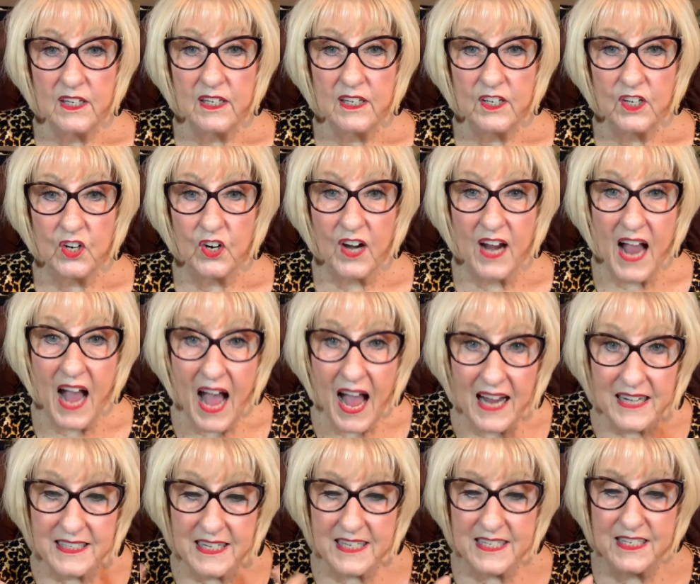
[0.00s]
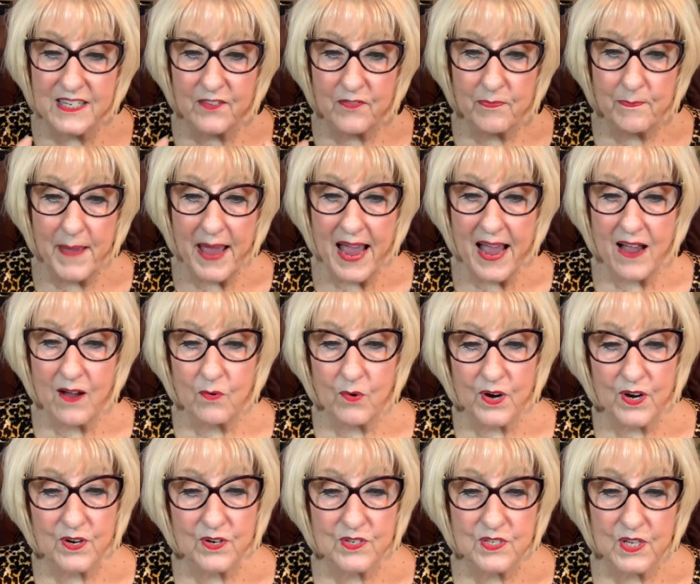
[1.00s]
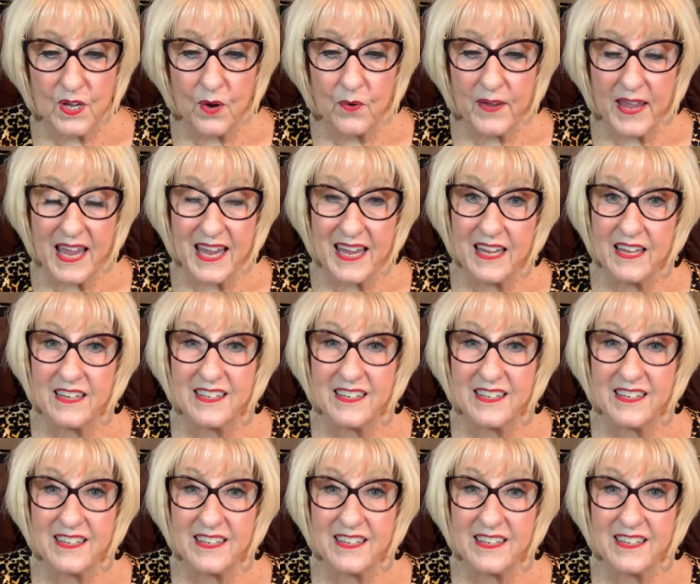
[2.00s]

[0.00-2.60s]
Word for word: Your cognitive powers, okay?